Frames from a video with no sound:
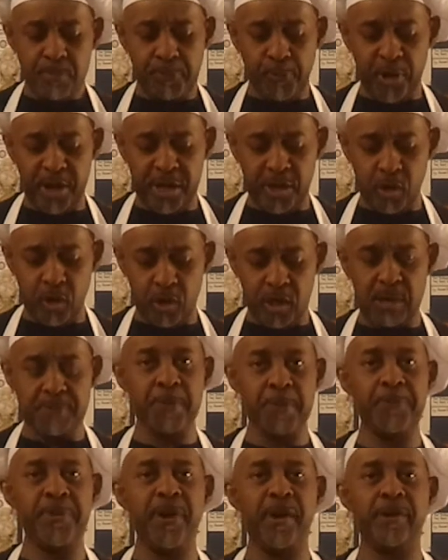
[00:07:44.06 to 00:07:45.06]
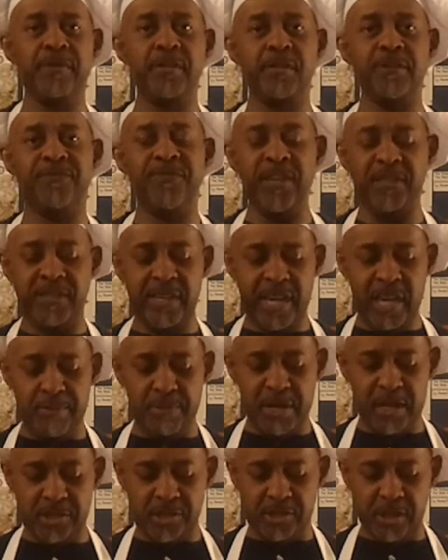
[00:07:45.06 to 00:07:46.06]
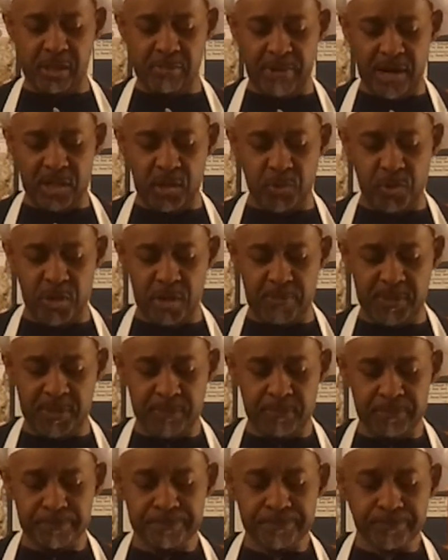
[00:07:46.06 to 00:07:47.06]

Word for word: Bring it on. I'm prepared to defeat the enemy that's stealing my dreams.